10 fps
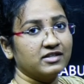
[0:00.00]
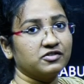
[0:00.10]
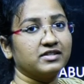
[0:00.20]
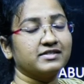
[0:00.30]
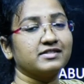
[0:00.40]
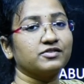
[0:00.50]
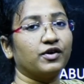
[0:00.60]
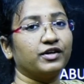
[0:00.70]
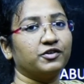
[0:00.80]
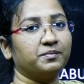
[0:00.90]
so this is
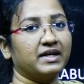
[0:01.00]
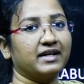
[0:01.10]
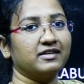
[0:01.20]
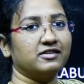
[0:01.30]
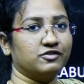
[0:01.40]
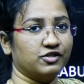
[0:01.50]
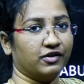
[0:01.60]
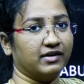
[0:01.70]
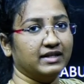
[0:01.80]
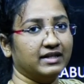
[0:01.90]
going to begin
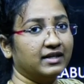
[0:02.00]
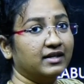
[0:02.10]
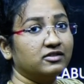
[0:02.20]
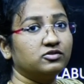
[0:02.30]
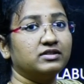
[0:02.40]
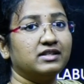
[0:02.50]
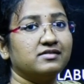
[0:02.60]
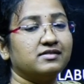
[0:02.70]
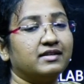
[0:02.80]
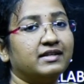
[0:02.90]
shortly. So
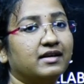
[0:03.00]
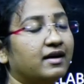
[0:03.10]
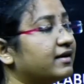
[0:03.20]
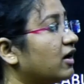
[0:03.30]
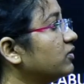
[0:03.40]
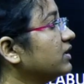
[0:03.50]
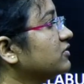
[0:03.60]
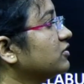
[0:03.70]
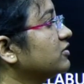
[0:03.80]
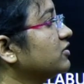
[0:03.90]
this round
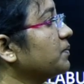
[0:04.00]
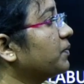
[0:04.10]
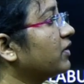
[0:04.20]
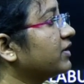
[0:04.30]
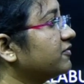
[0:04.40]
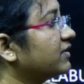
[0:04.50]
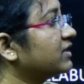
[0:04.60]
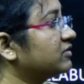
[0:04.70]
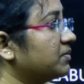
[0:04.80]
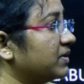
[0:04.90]
is also important for
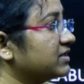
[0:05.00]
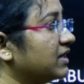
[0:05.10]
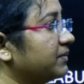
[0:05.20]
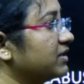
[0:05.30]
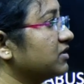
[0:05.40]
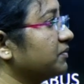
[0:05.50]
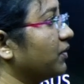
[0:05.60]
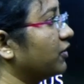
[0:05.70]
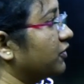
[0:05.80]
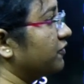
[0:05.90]
us from examination
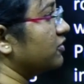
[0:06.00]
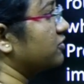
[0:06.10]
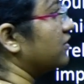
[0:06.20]
point of view. So